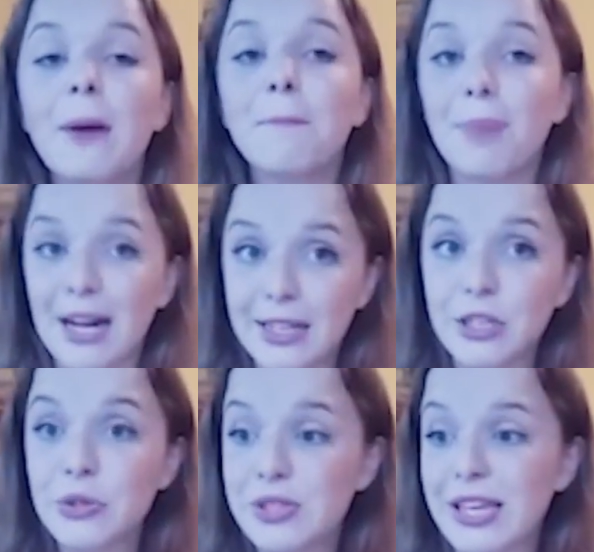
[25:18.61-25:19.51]
But
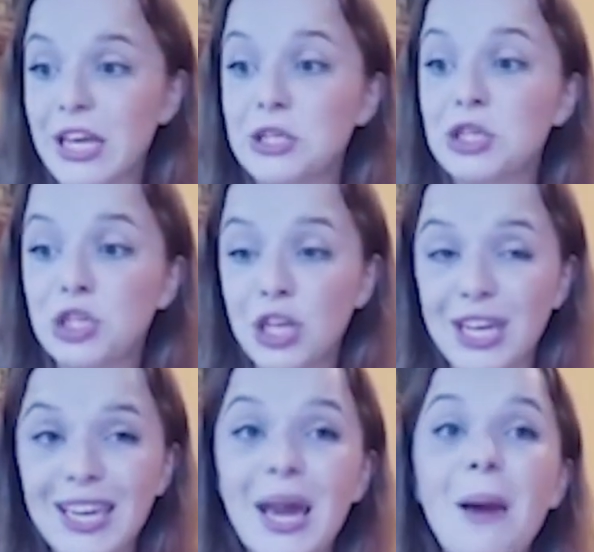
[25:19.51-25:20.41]
you say
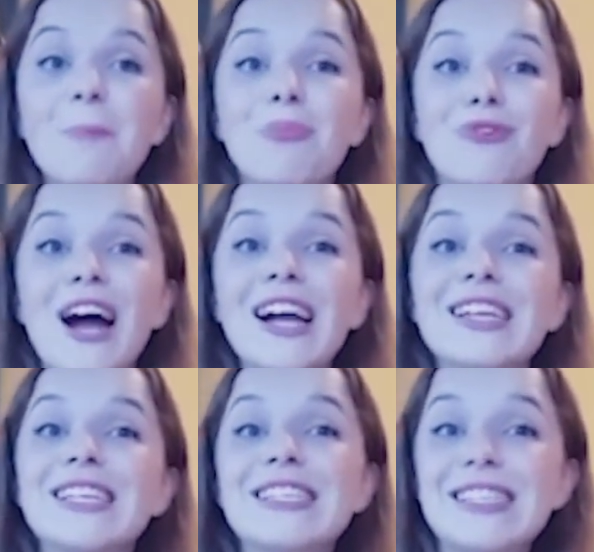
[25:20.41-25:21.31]
she
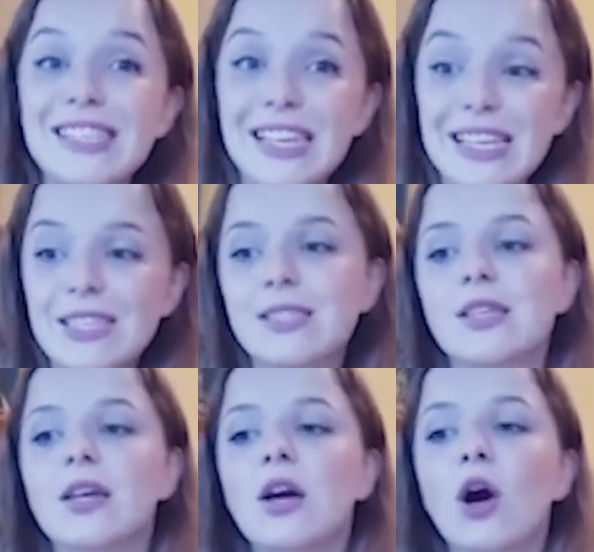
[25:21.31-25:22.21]

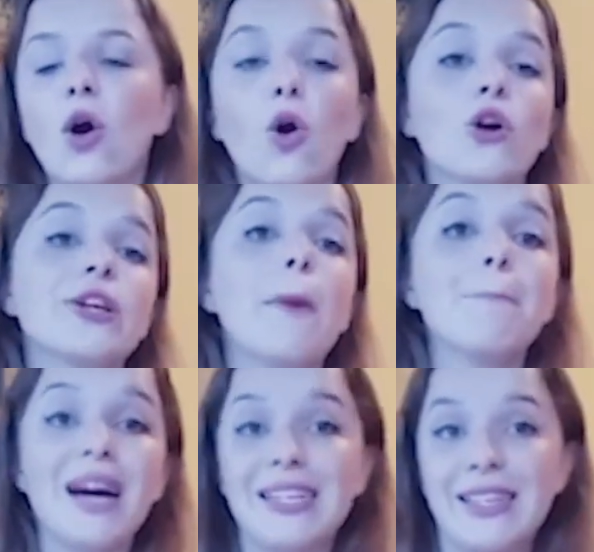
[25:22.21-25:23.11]
practices on
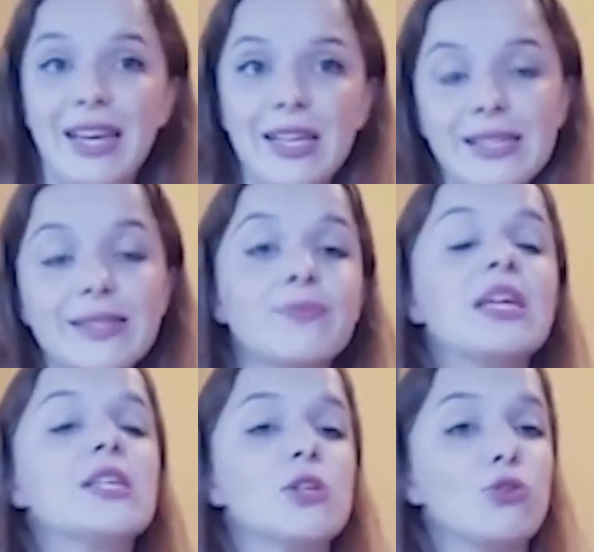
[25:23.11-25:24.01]
Mondays.
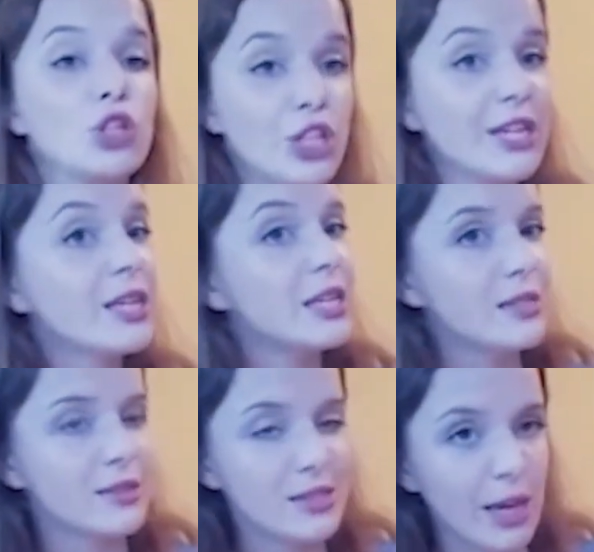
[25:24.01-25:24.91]
So she
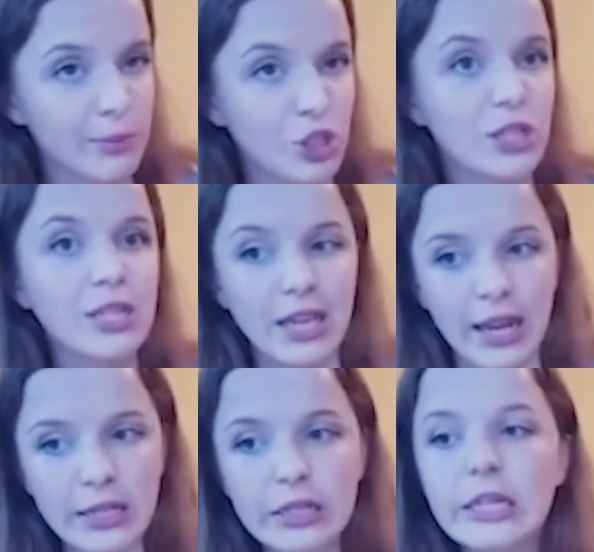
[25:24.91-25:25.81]
is subject
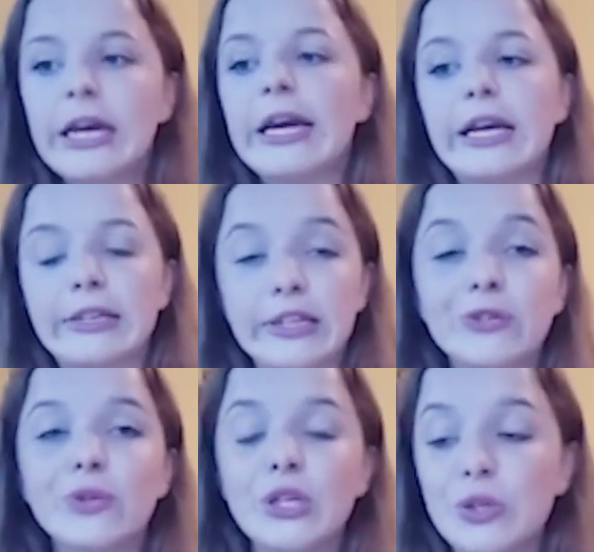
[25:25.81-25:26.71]
again, and
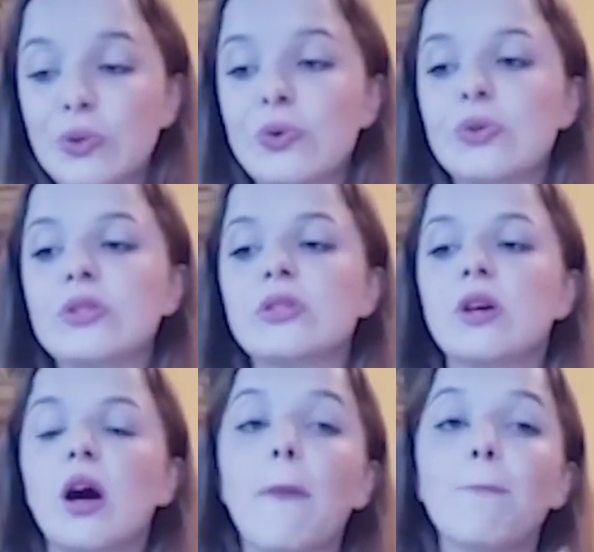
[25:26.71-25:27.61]
then we use
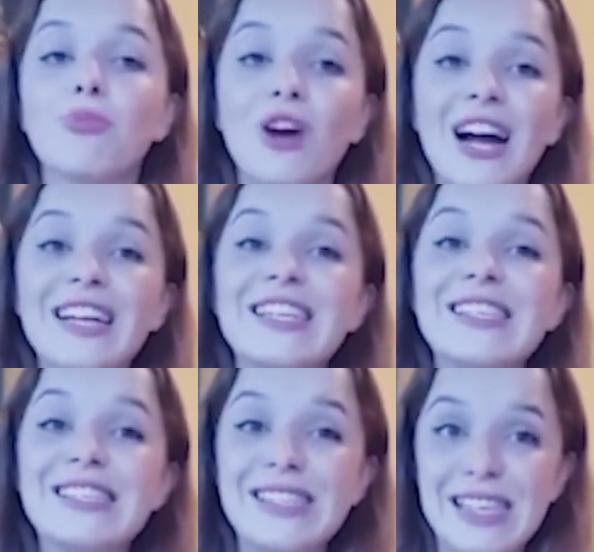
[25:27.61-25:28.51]

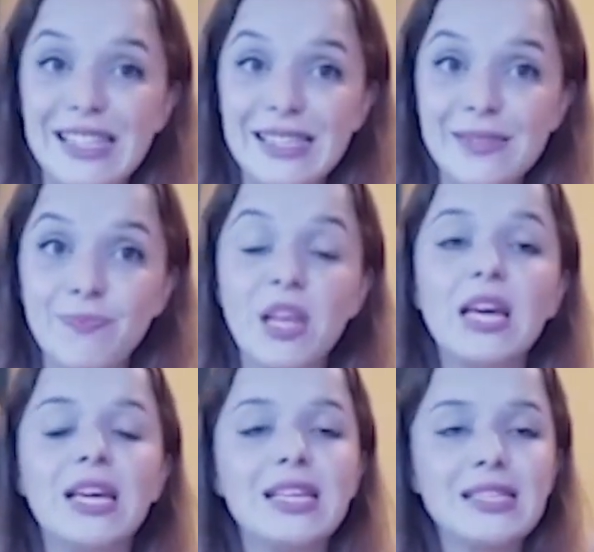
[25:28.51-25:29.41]
practices.
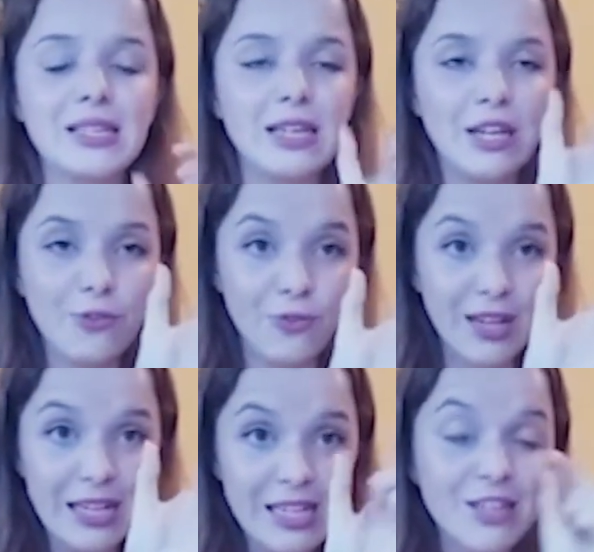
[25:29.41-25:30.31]
It's
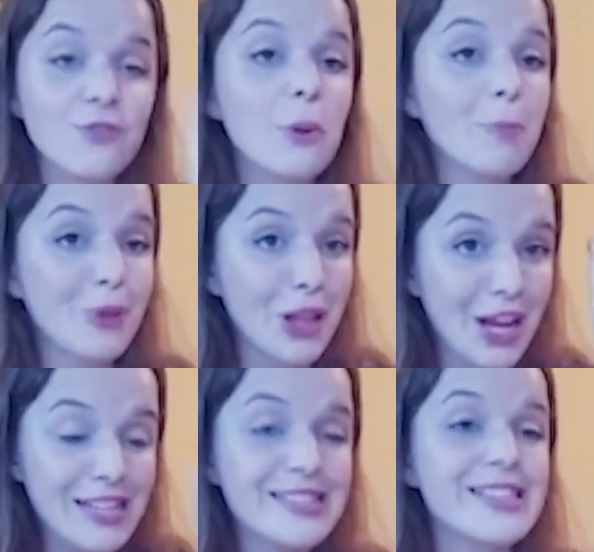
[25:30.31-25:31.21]
infinitive
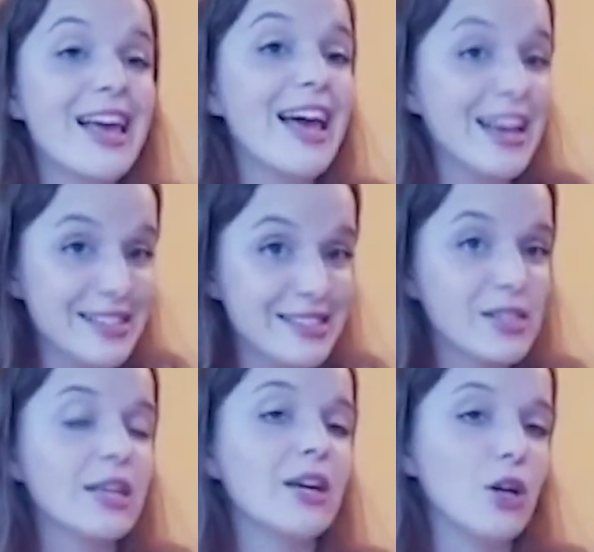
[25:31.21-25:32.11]
plus s
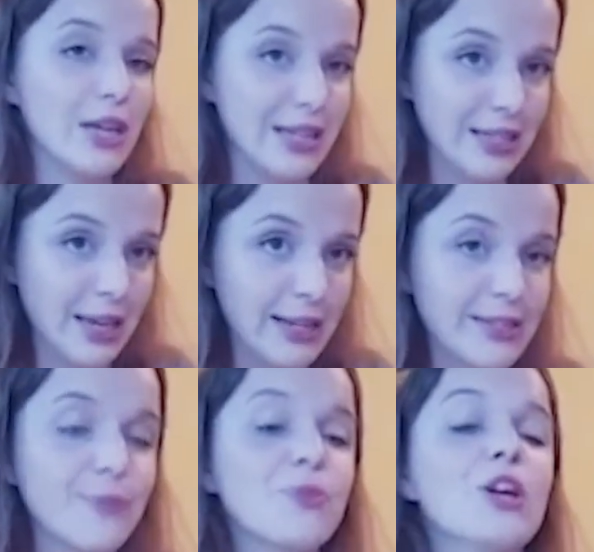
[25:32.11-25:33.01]
in the
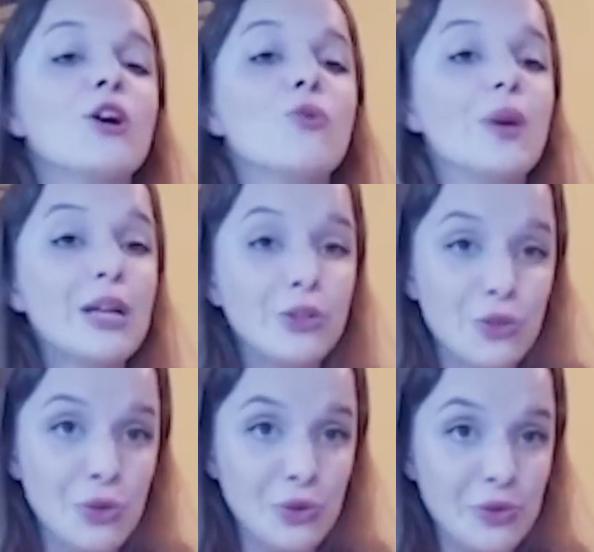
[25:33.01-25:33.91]
end. When do
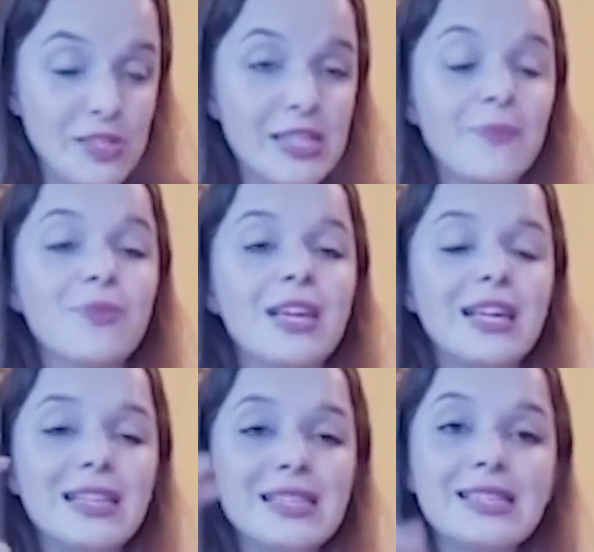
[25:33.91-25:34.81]
you use it?
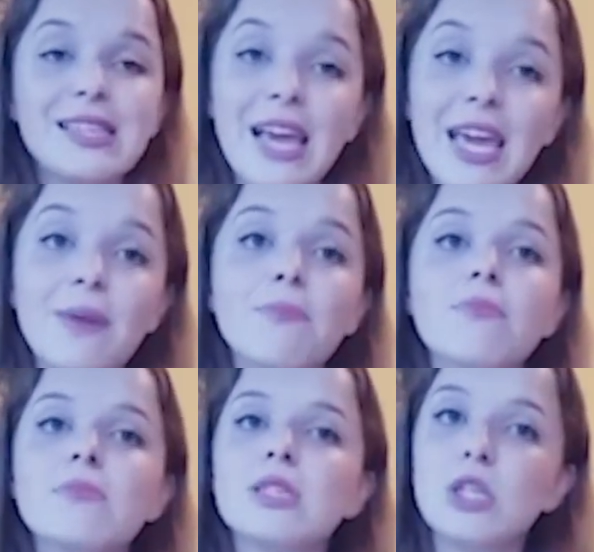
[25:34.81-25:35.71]
In the same
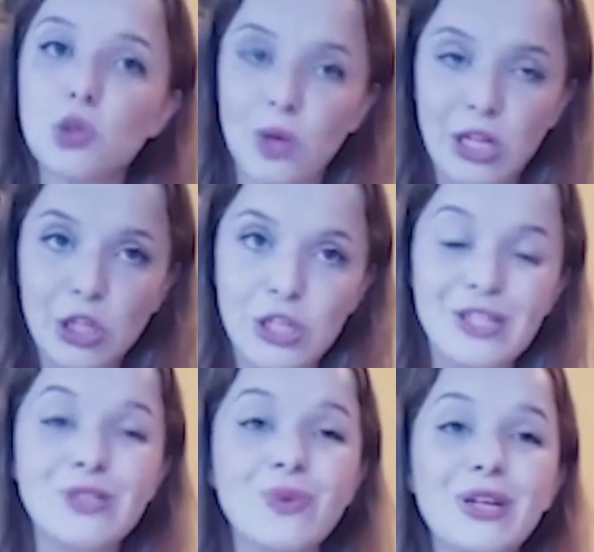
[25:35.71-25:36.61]

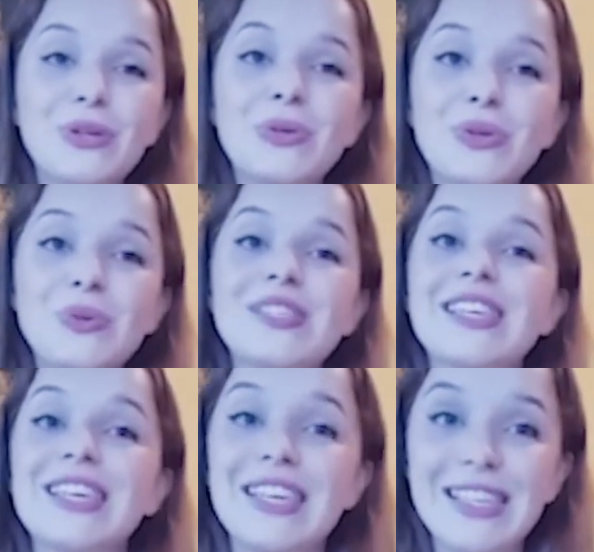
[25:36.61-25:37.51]
situations where you use
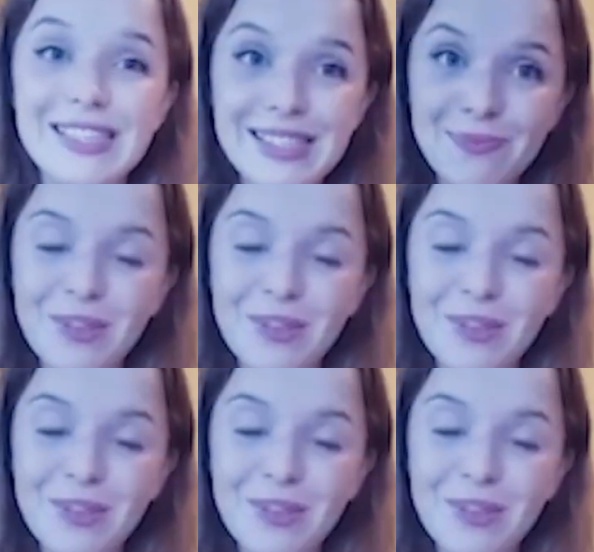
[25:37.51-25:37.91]
is.